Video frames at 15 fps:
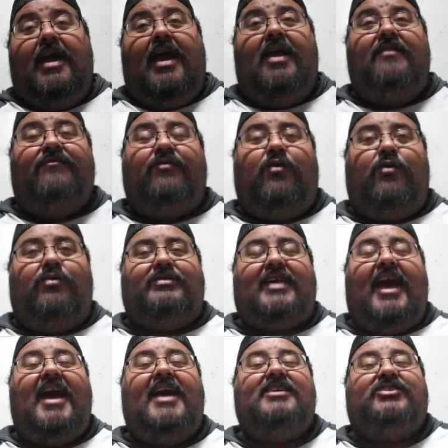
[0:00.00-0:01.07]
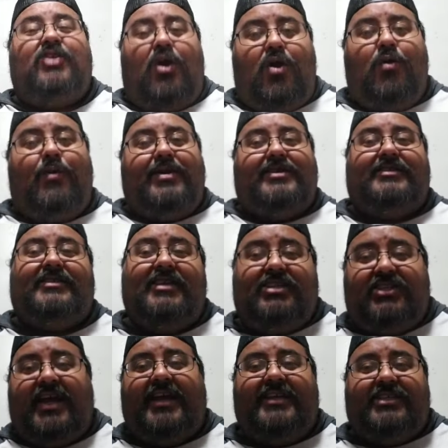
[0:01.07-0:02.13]
And of course, as always, the
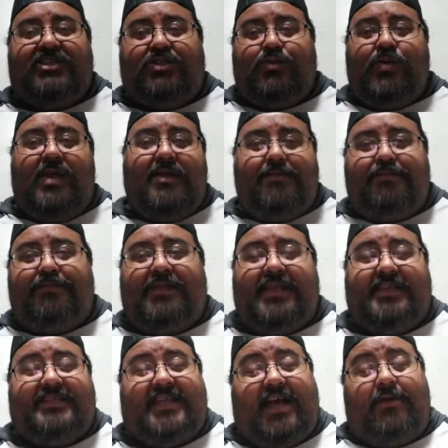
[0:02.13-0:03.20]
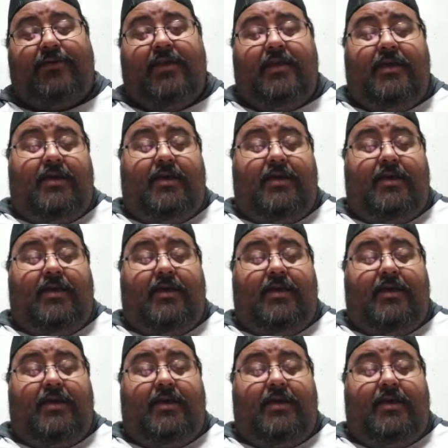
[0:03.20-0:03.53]
giant swing plays out.